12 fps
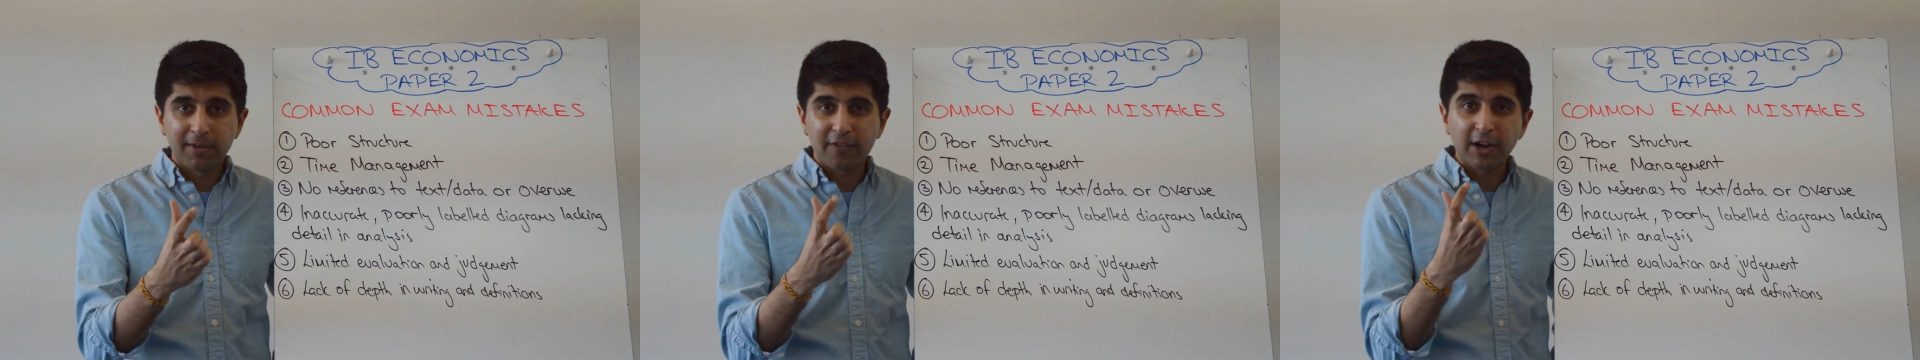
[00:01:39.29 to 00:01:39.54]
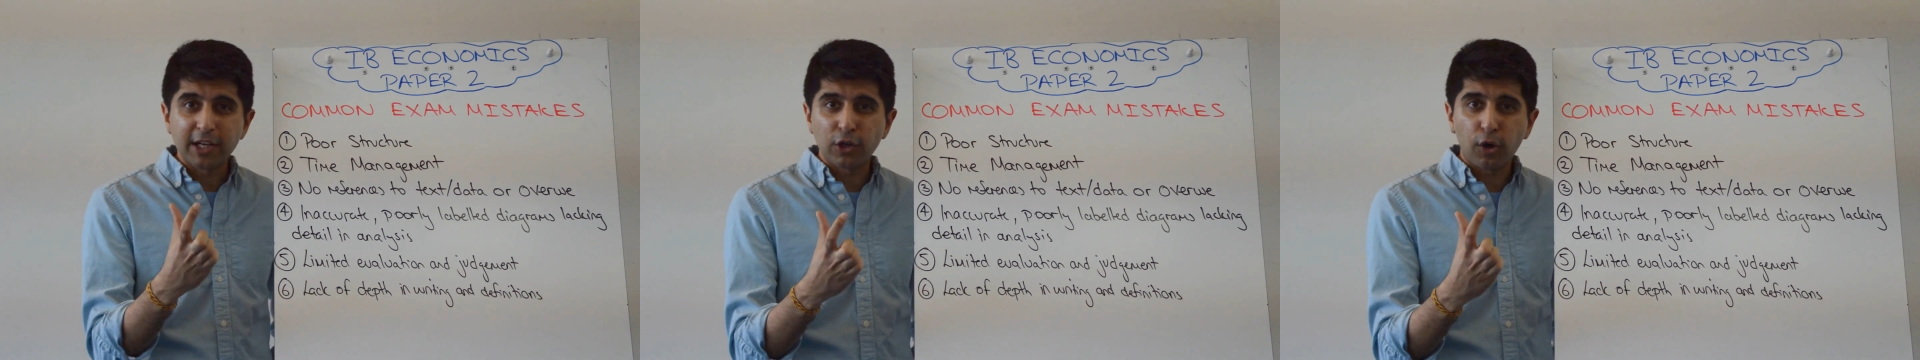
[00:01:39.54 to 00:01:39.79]
a
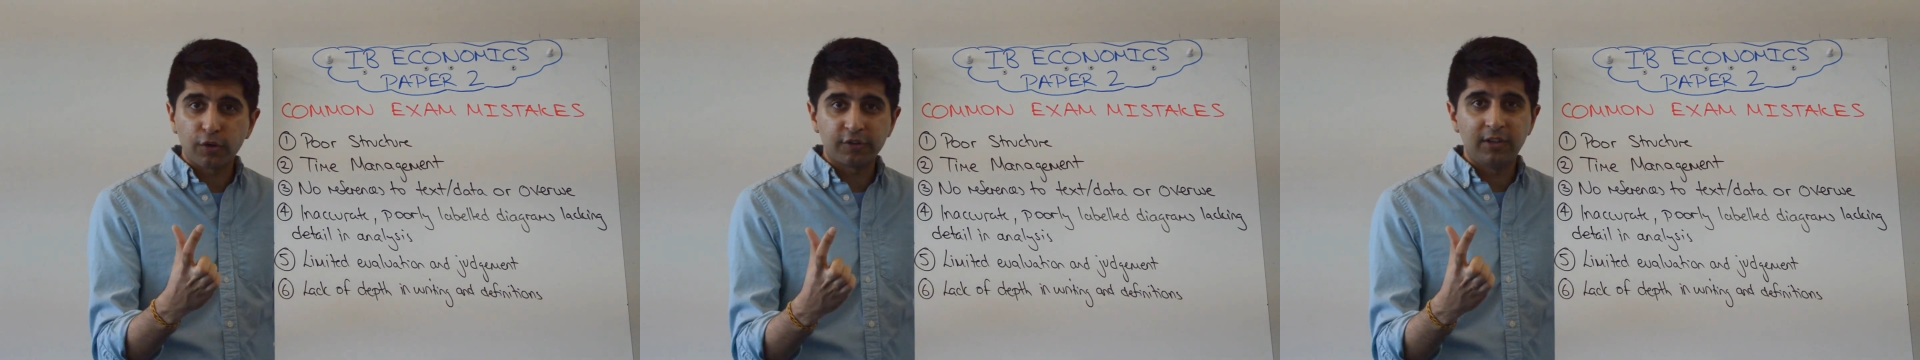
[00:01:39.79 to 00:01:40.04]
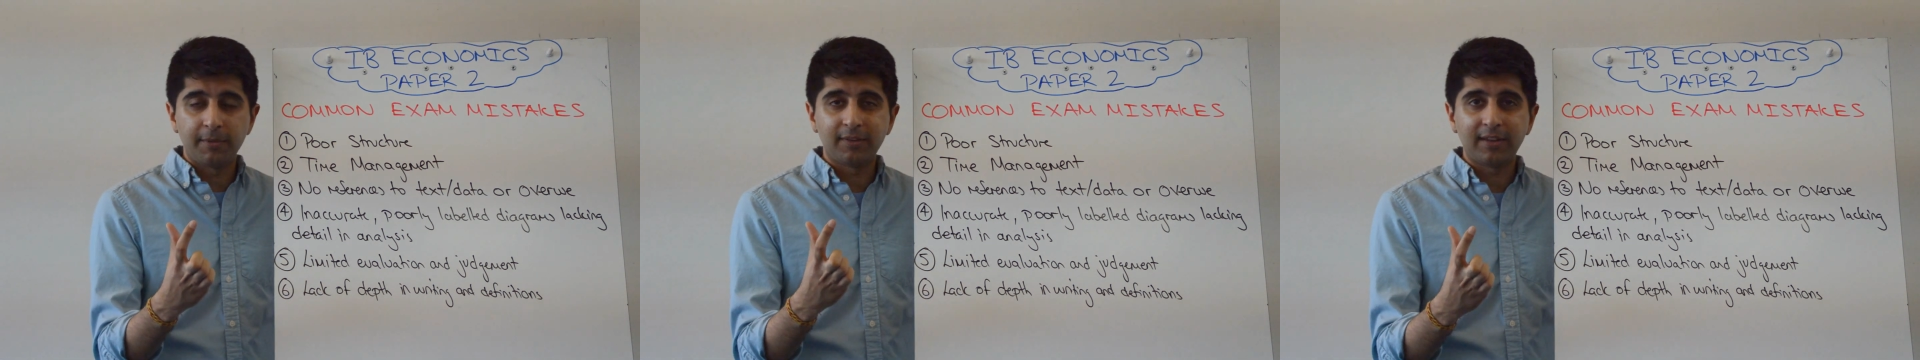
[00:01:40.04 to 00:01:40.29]
very
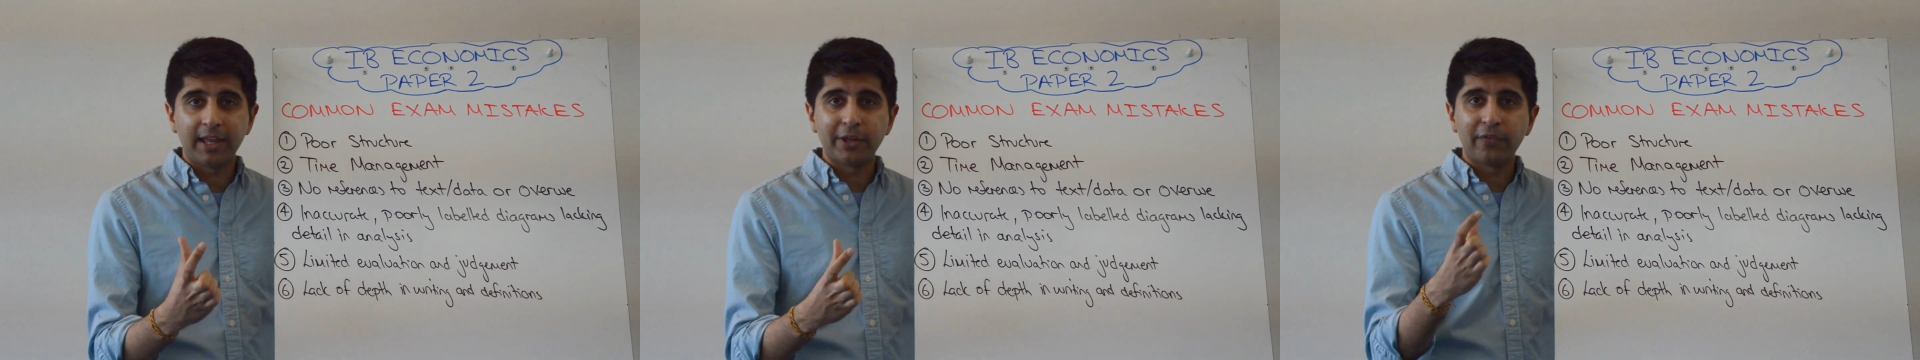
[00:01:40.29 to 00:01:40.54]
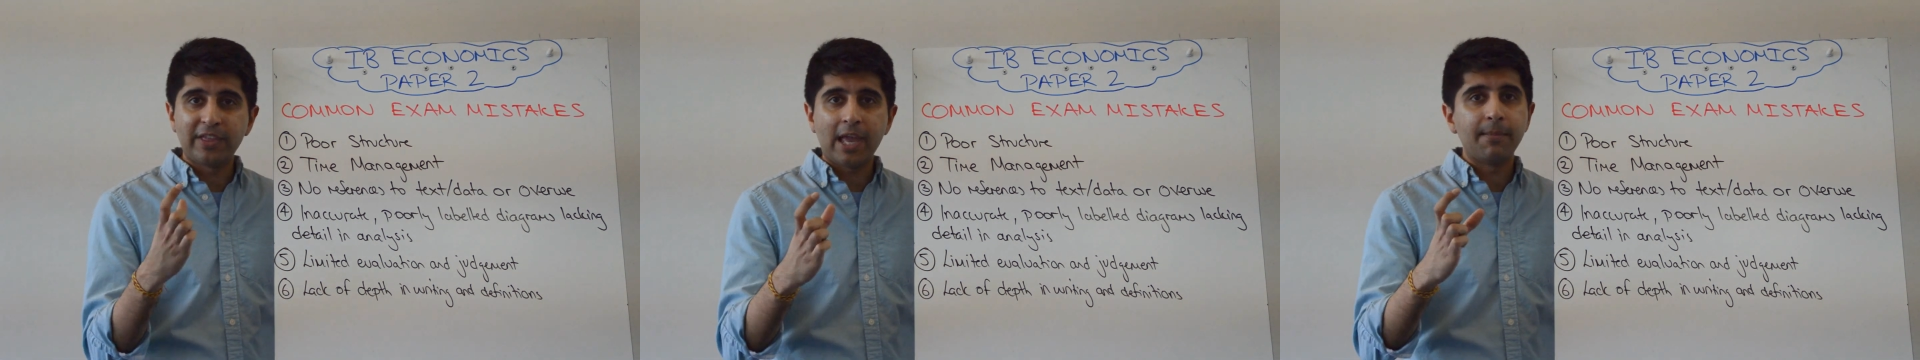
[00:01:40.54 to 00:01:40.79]
costly mistake.
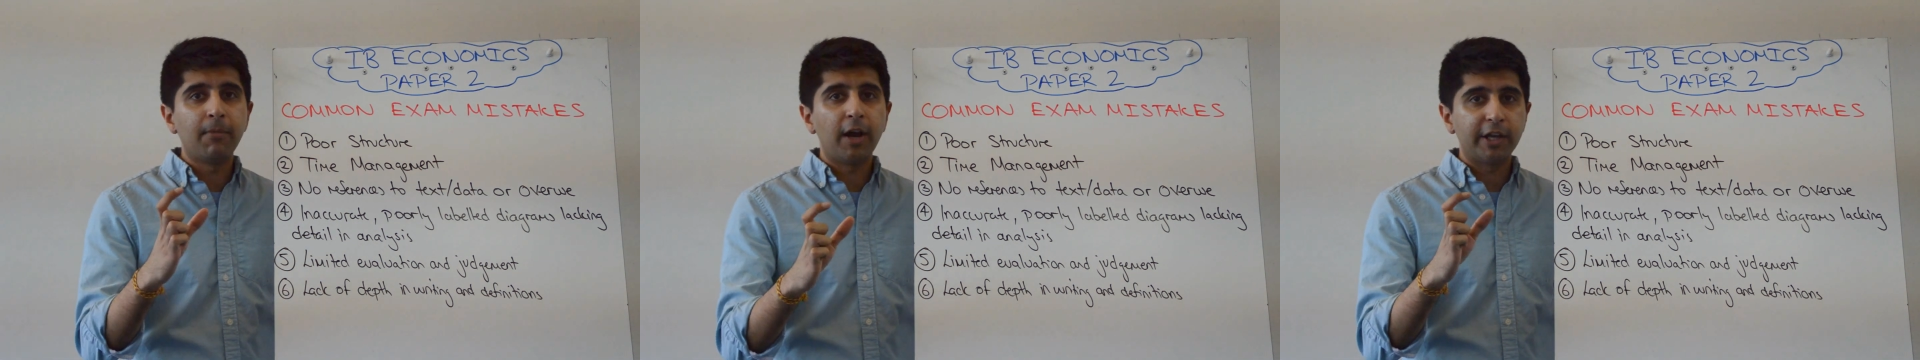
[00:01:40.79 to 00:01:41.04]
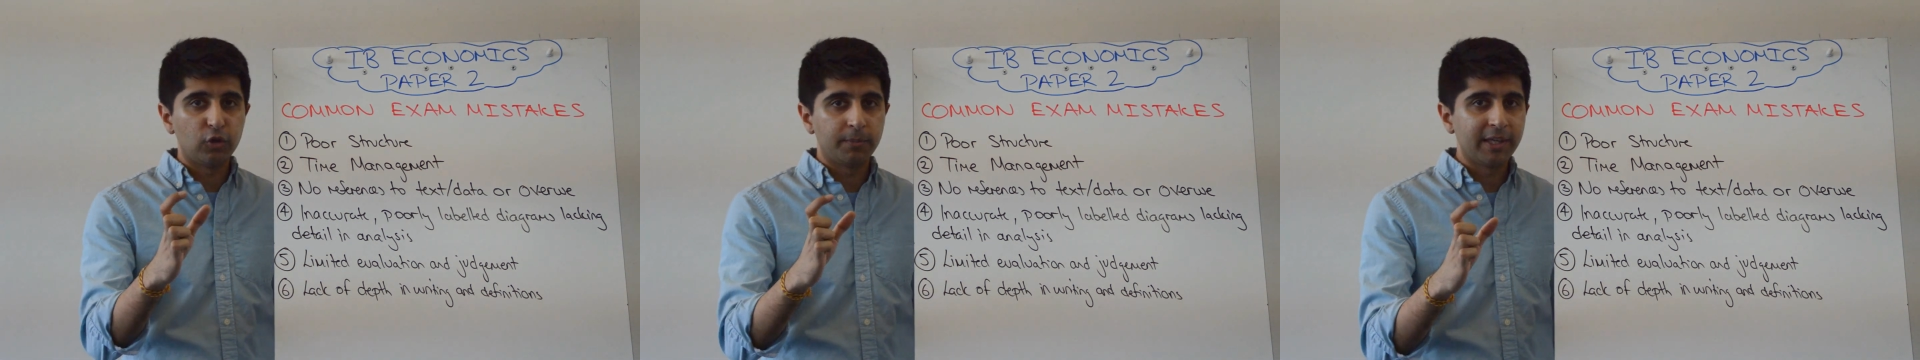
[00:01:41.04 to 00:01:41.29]
On the 8
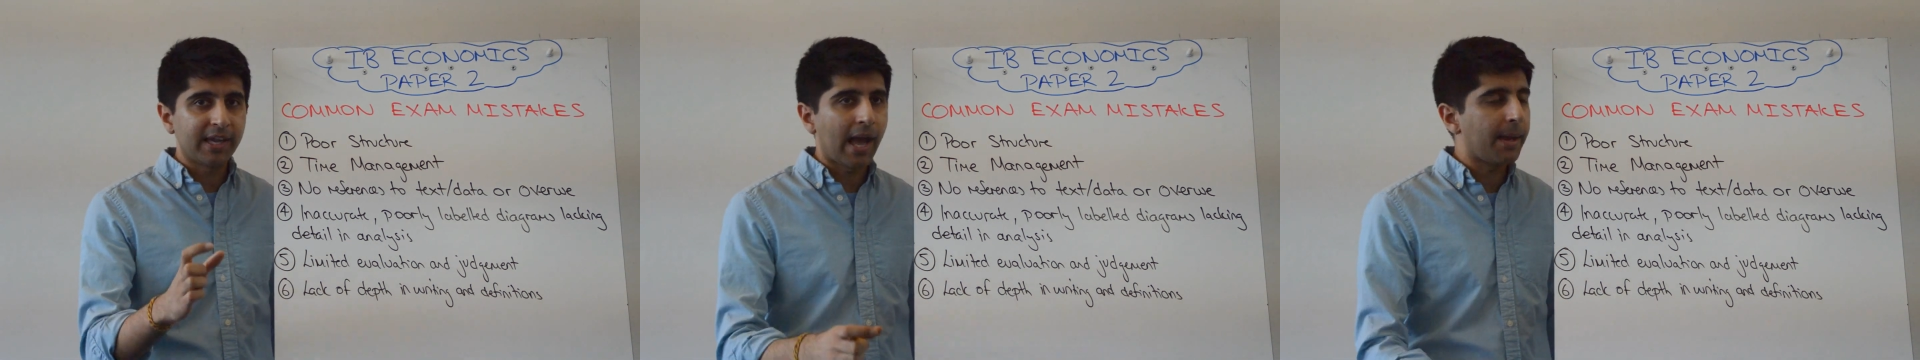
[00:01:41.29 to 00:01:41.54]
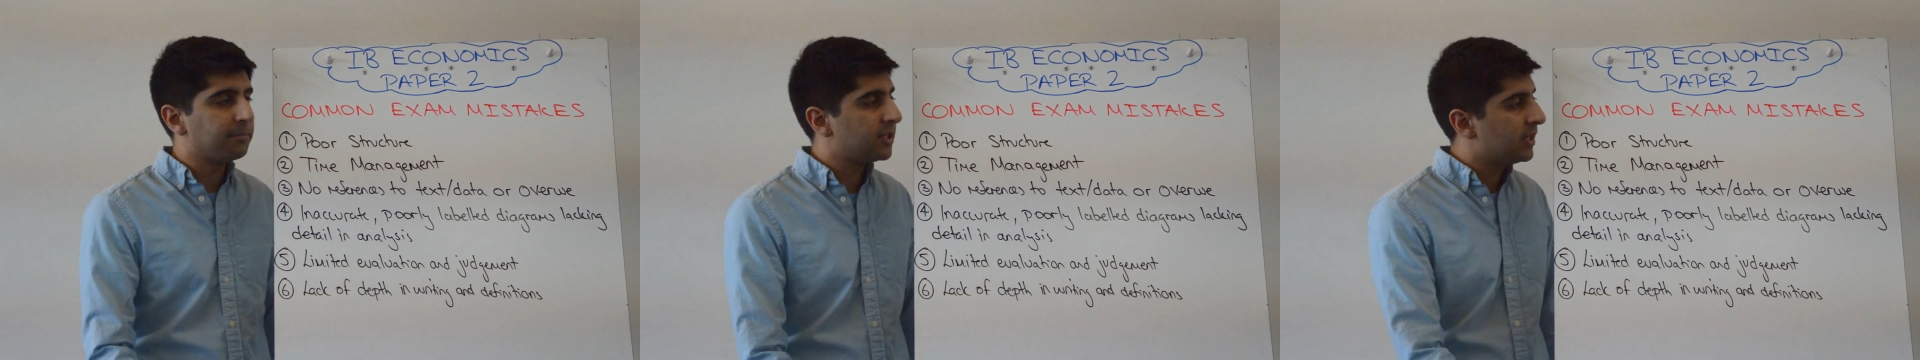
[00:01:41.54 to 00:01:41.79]
mark you'll be
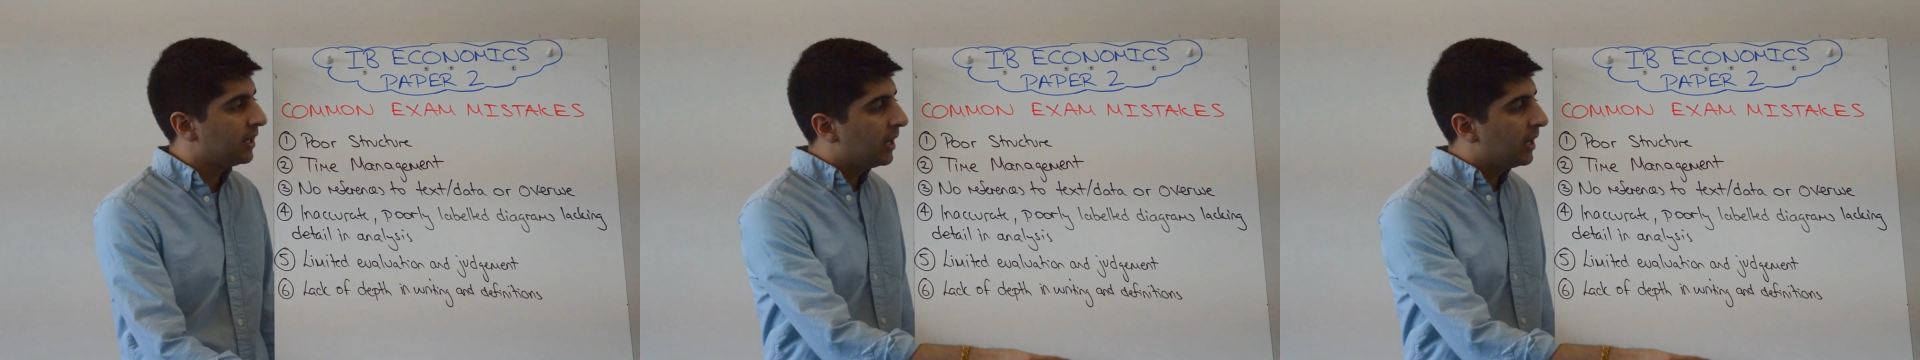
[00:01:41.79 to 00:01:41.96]
capped.